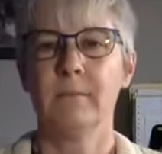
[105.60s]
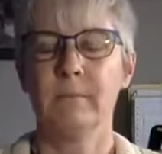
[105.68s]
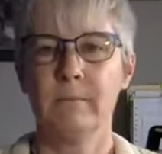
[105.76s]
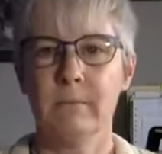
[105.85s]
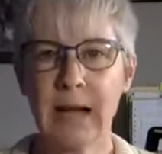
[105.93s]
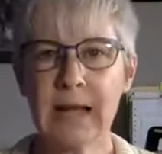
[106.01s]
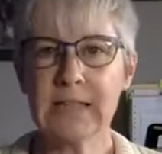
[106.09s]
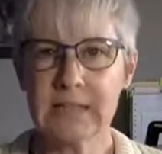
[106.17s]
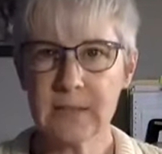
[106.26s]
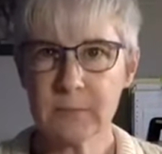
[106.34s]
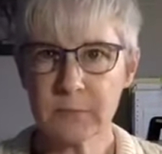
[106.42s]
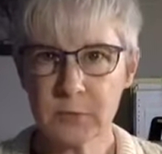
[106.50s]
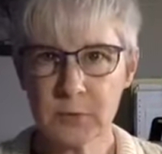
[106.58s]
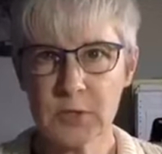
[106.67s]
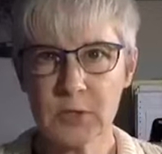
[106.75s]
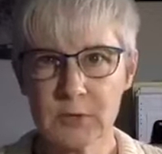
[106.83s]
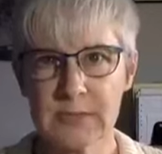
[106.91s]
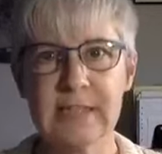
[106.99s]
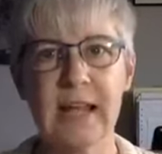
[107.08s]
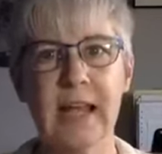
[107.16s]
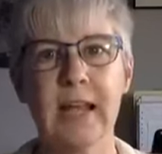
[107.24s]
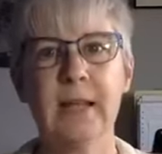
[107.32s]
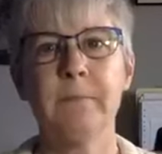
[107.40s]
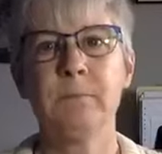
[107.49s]
My tip for you
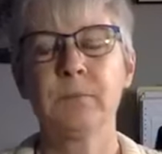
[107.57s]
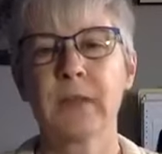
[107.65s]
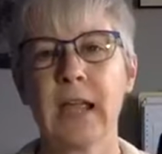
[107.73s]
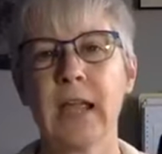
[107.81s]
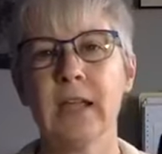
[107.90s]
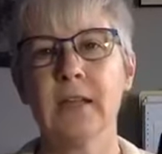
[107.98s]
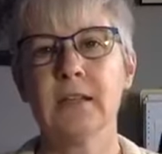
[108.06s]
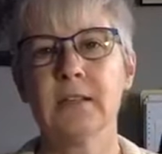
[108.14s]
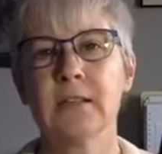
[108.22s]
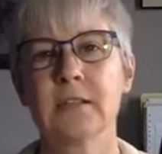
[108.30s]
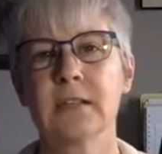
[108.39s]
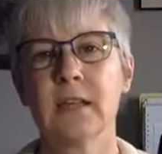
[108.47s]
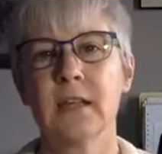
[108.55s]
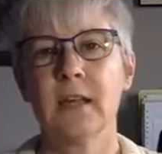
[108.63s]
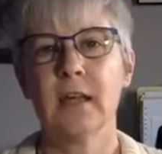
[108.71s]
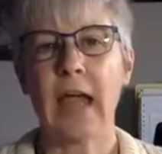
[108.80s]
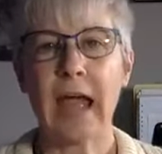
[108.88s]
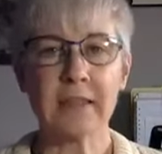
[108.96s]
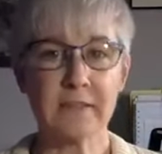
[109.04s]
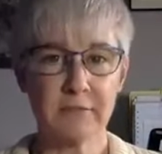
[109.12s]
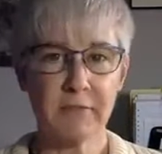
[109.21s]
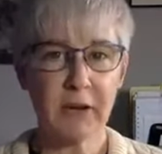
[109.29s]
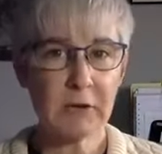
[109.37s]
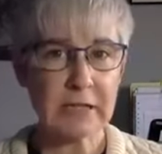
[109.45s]
today is, at the
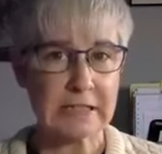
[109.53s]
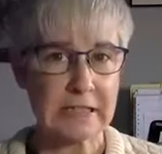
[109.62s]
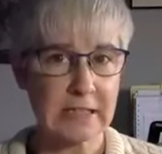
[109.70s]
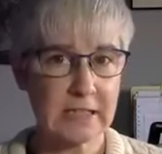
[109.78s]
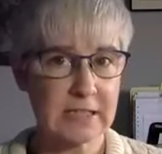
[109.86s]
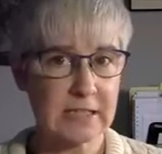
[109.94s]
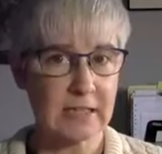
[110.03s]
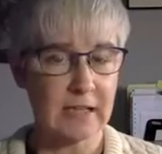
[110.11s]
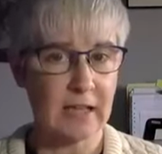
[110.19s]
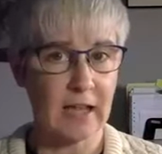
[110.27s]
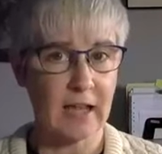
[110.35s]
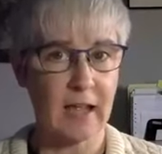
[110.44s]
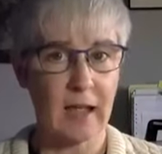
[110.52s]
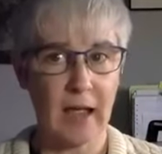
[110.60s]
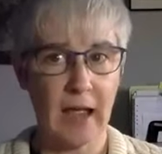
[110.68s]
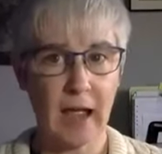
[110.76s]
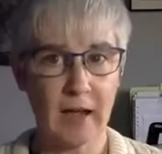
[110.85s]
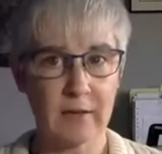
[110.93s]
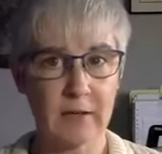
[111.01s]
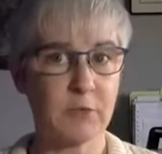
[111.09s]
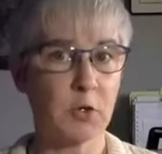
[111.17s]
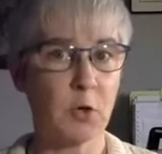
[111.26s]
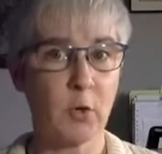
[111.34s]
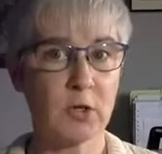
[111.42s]
very least, if
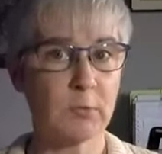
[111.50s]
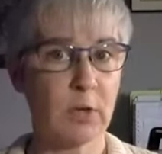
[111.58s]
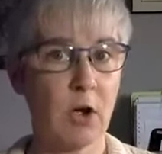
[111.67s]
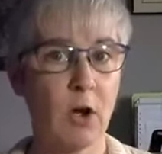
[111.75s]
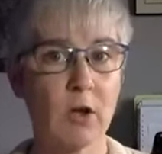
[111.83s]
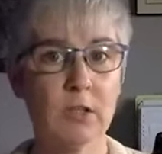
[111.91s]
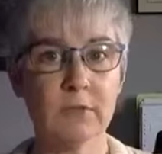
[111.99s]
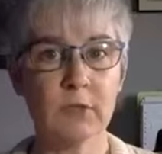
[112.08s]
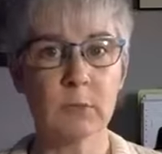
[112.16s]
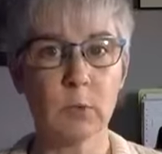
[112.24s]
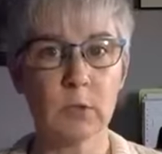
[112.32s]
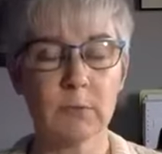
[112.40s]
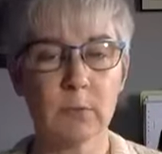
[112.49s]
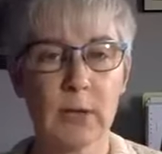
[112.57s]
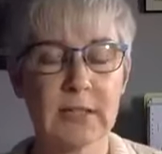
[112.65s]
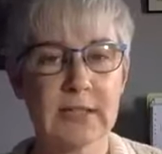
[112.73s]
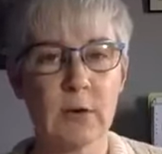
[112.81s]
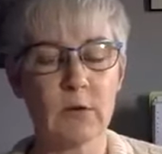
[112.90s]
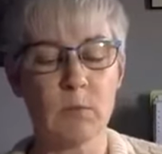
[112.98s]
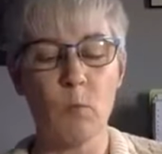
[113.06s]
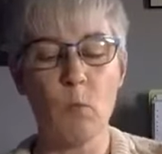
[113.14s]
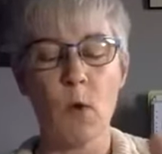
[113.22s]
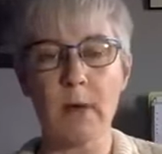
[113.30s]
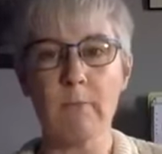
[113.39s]
you're going to bring all of your bullet points out in
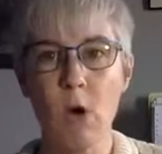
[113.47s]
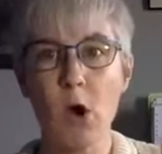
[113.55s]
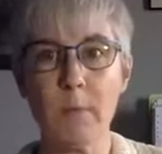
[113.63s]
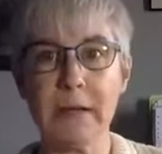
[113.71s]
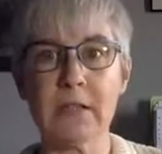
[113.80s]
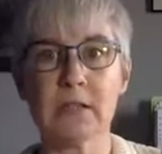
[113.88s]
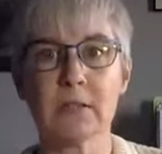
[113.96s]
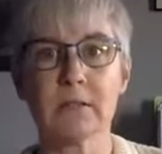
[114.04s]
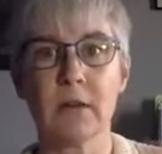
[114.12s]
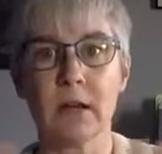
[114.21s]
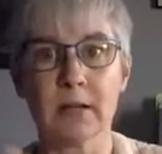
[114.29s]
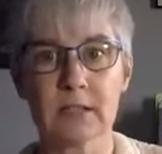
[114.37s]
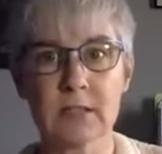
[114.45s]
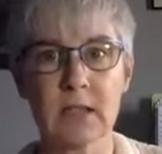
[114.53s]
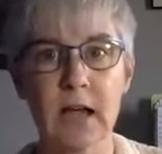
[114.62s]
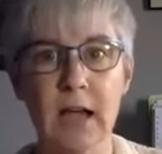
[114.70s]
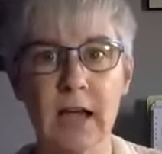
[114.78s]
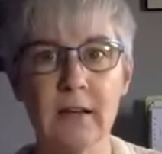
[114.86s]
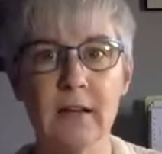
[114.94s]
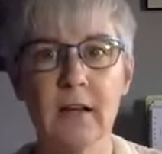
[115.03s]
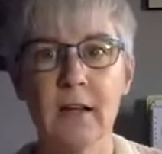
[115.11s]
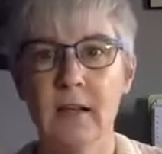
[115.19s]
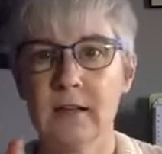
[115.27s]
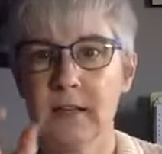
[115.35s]
one moment on a slide,
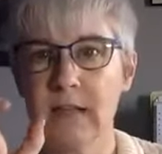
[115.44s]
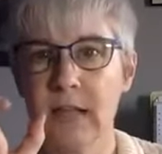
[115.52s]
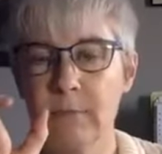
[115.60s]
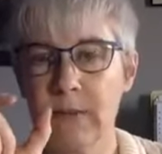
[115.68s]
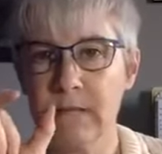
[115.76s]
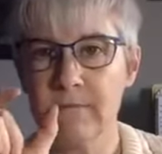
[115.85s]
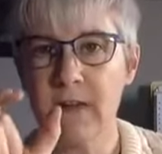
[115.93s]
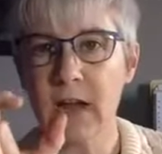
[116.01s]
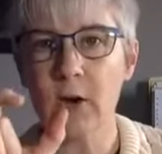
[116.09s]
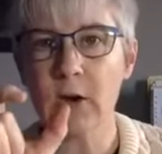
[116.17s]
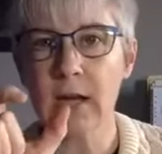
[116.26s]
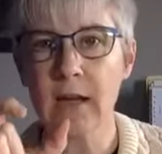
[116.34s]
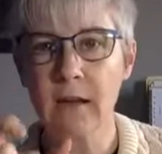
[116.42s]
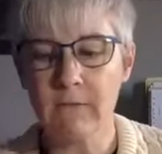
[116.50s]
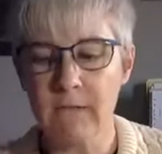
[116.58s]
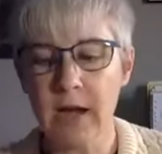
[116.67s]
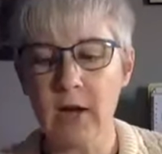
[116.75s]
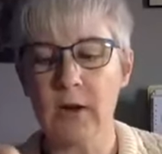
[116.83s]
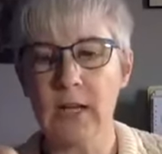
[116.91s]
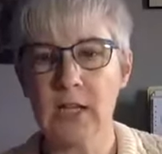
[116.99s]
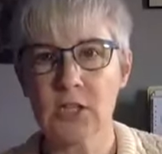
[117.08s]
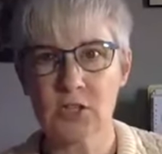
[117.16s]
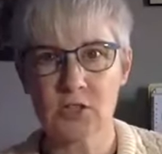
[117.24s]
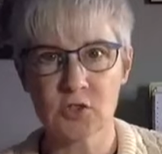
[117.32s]
that they be very, very
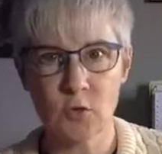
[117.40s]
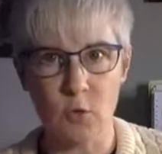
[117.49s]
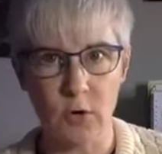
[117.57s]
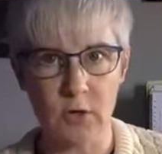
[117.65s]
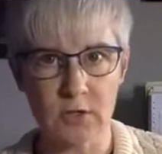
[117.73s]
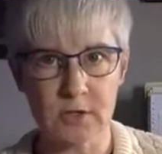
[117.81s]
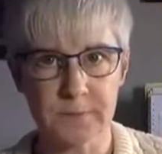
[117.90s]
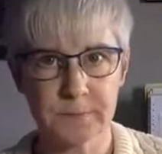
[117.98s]
short.